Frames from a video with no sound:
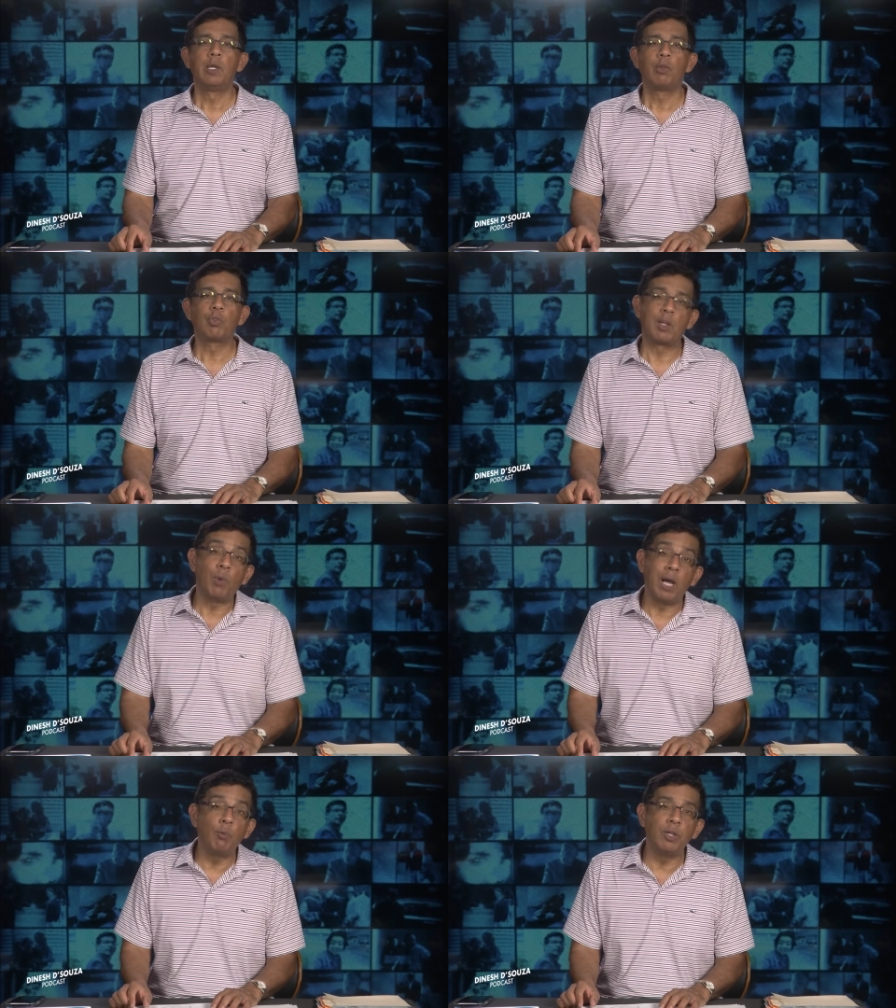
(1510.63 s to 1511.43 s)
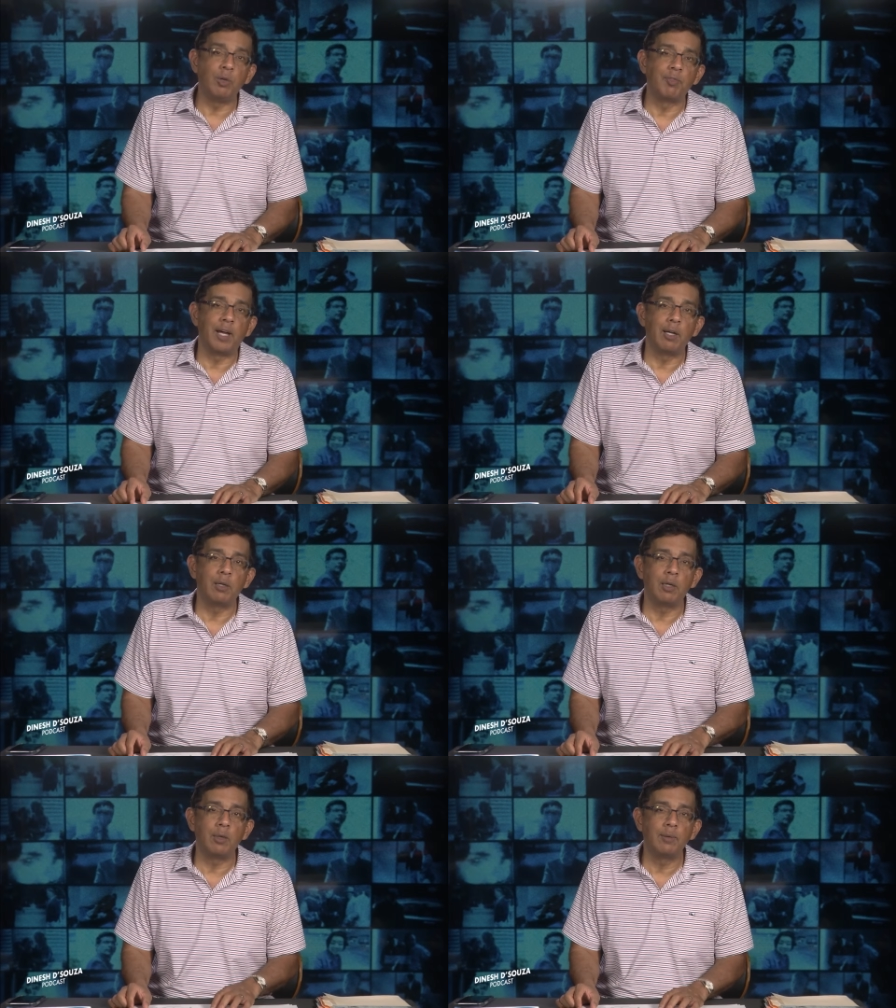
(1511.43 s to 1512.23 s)
So then why would you fire
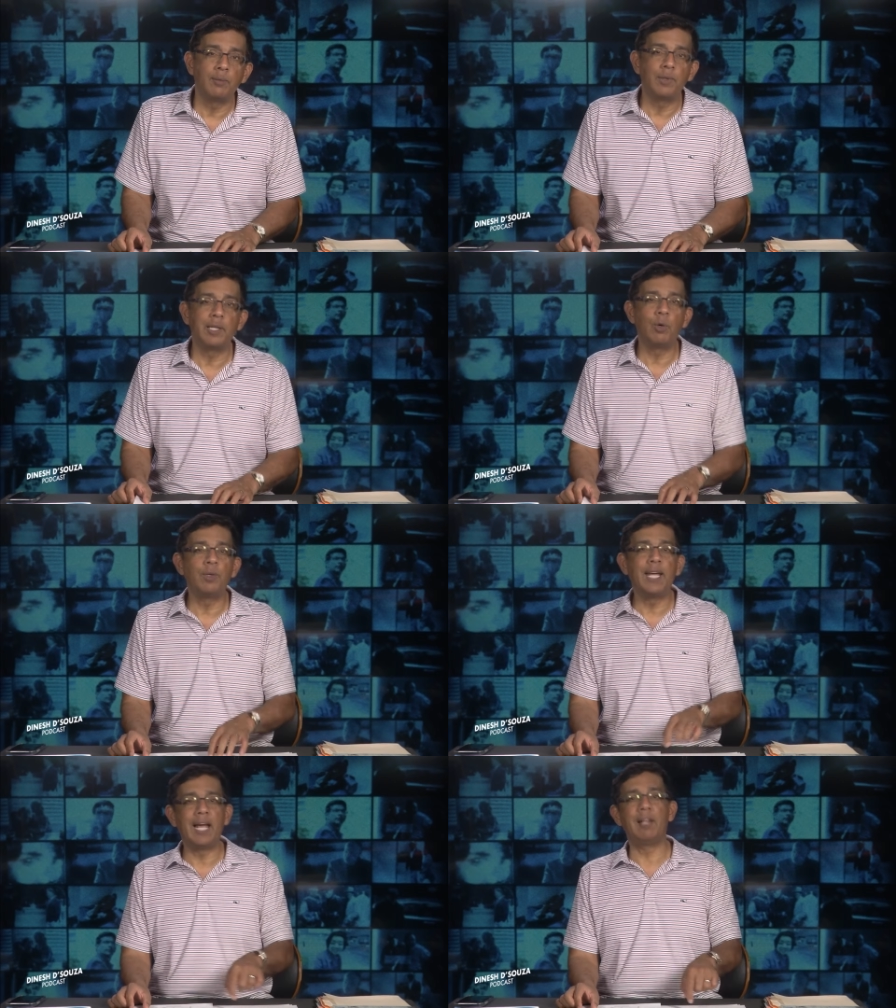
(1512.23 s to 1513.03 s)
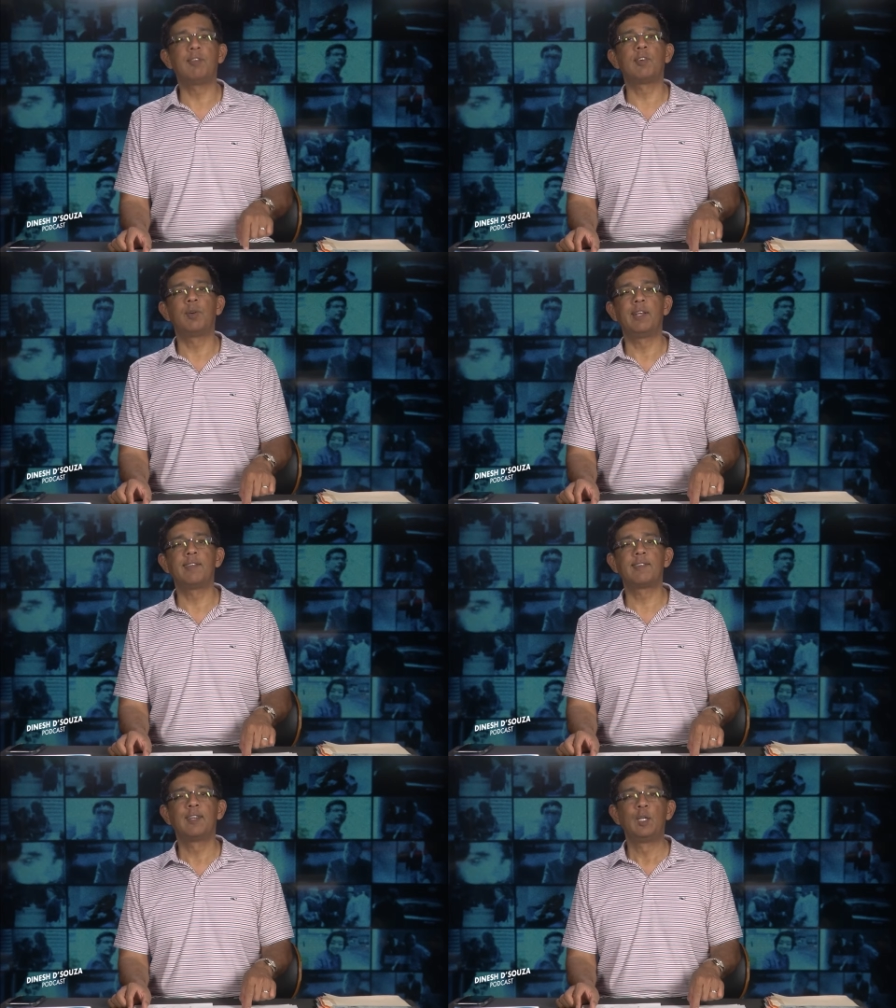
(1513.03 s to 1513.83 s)
her? Well, the only answer
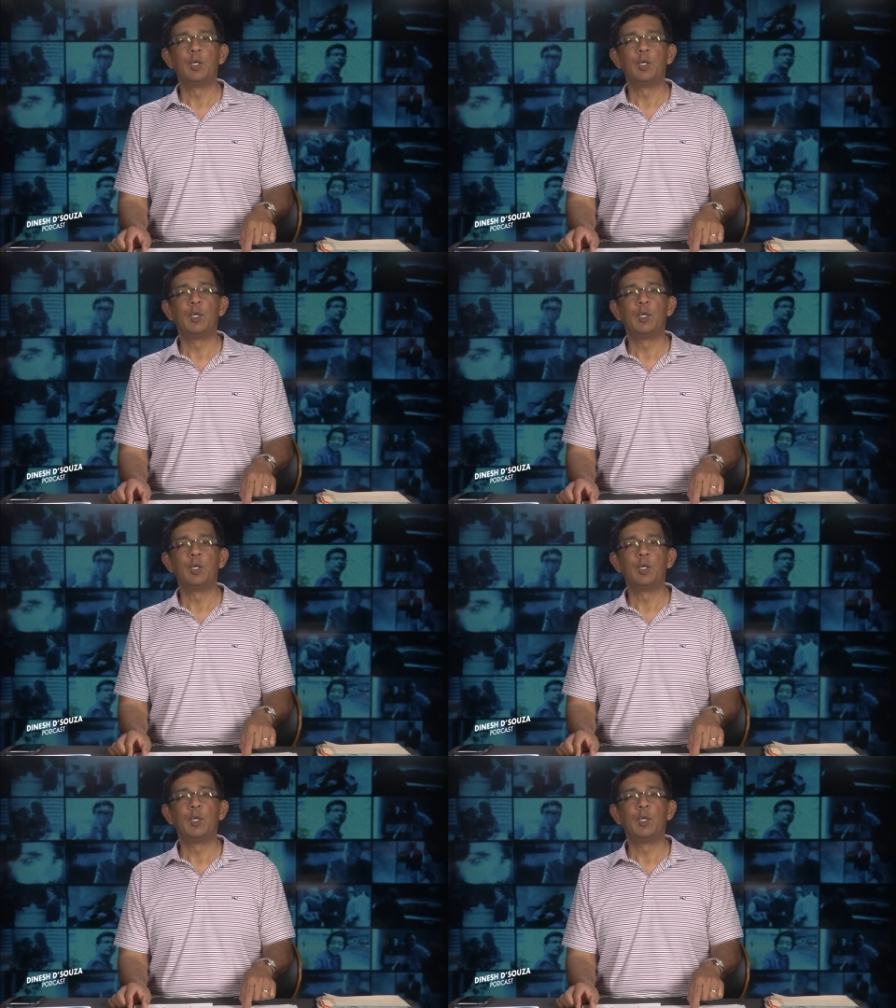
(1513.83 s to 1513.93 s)
is